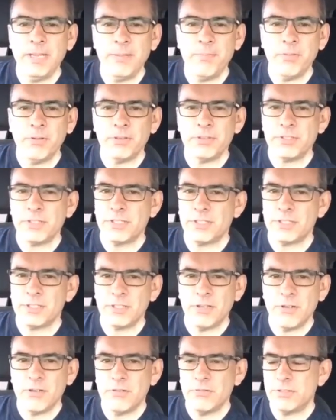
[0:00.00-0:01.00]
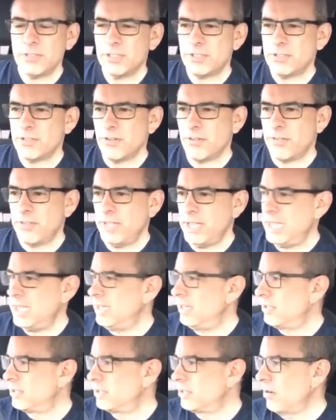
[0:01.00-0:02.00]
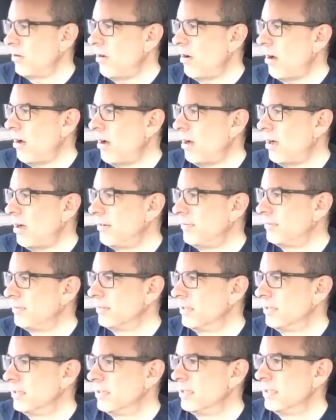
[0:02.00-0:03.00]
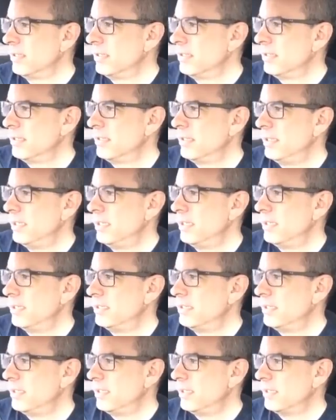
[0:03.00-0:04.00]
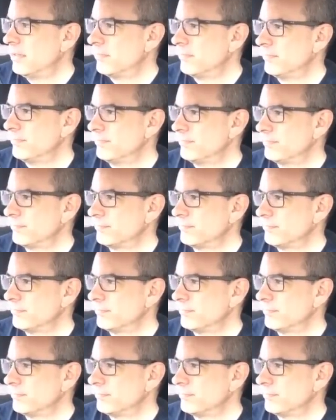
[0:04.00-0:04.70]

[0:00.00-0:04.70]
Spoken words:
and so many people are just their thinking is so off, and